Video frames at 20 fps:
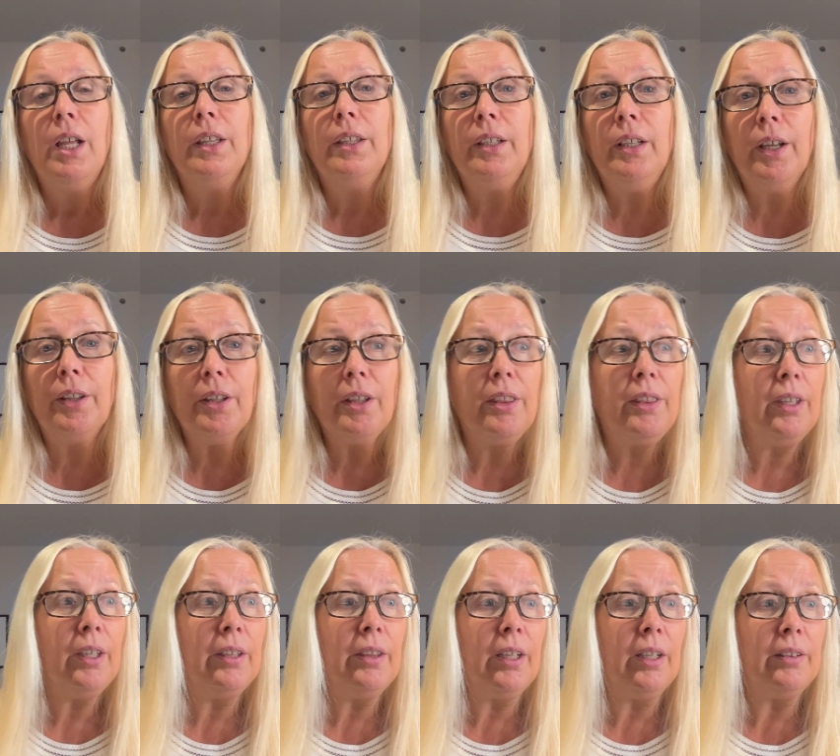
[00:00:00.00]
The other
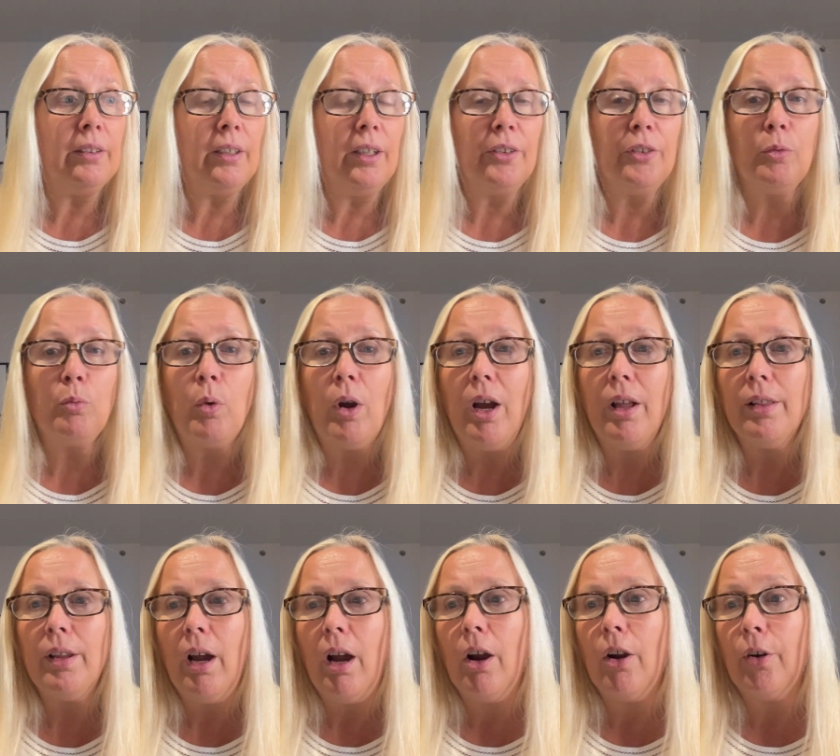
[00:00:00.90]
thing that does
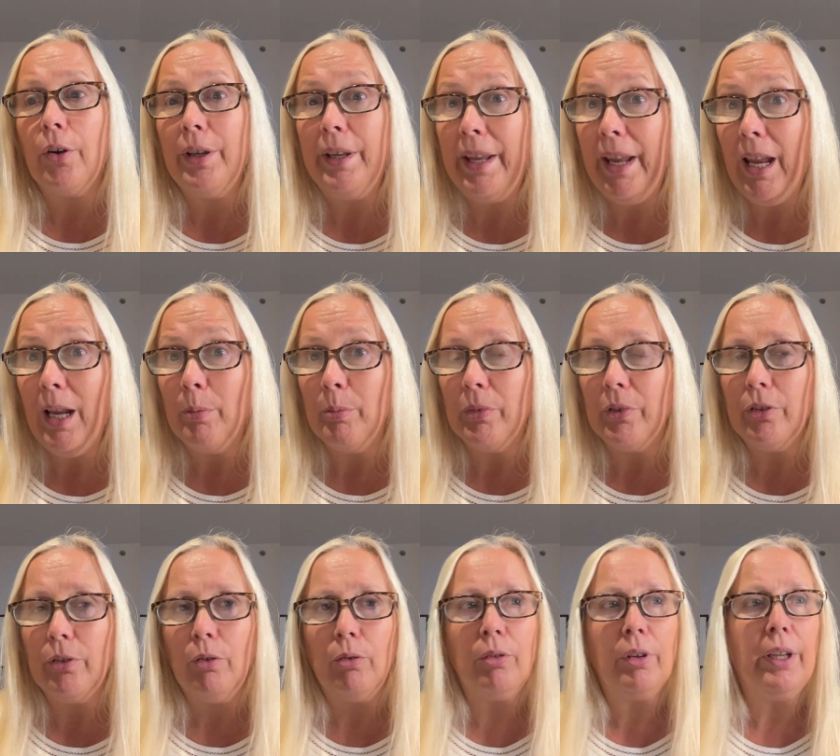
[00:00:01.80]
well are games.
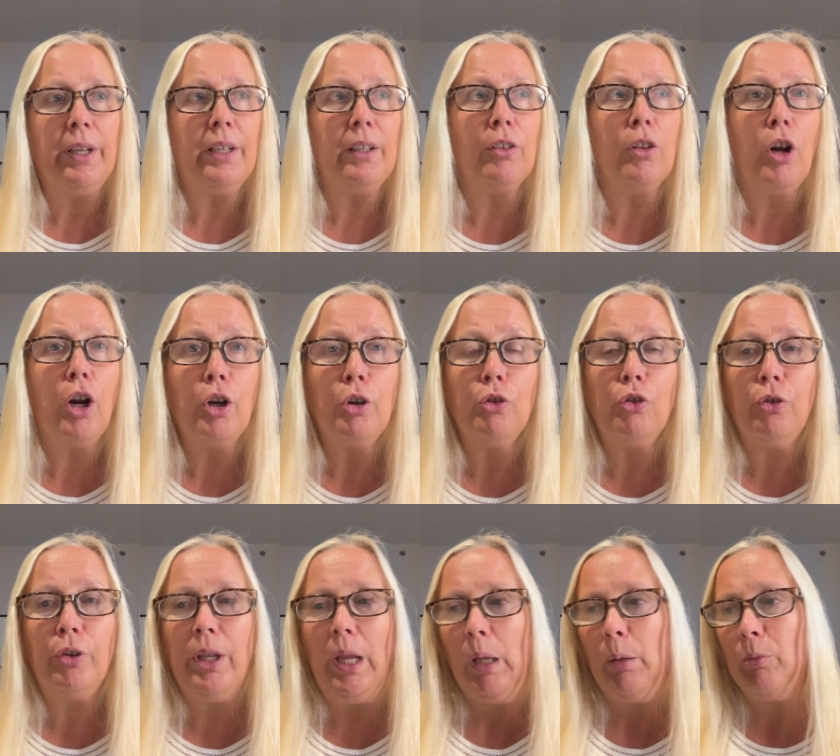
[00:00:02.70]
So like
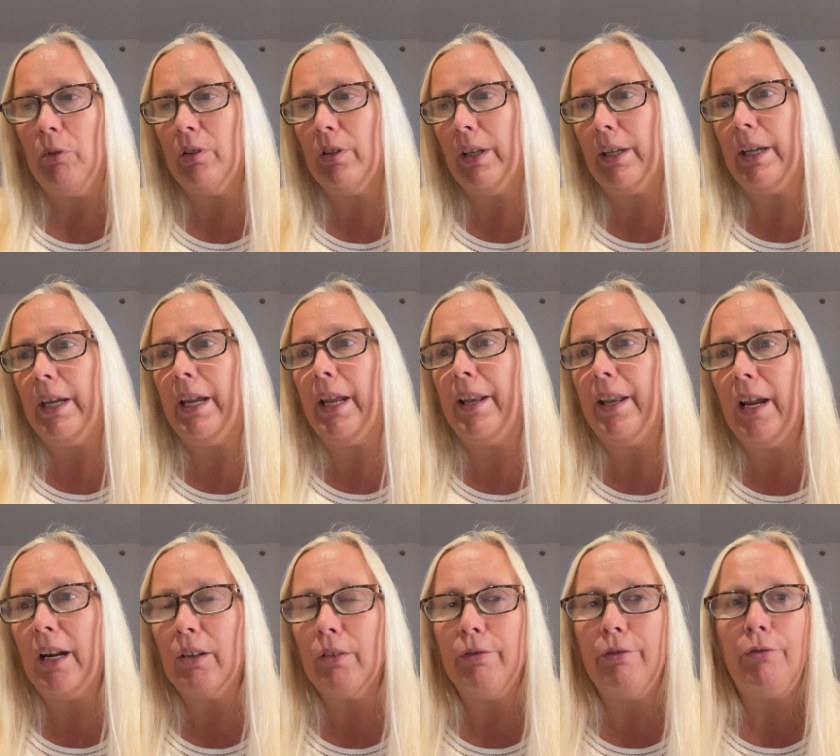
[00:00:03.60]
large games like
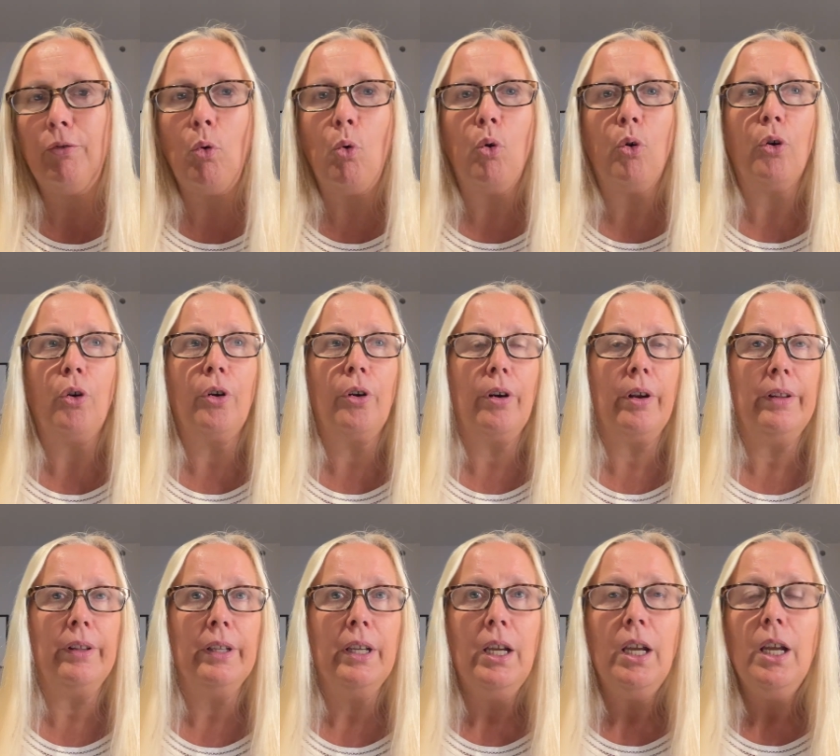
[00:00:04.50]
Connect 4, and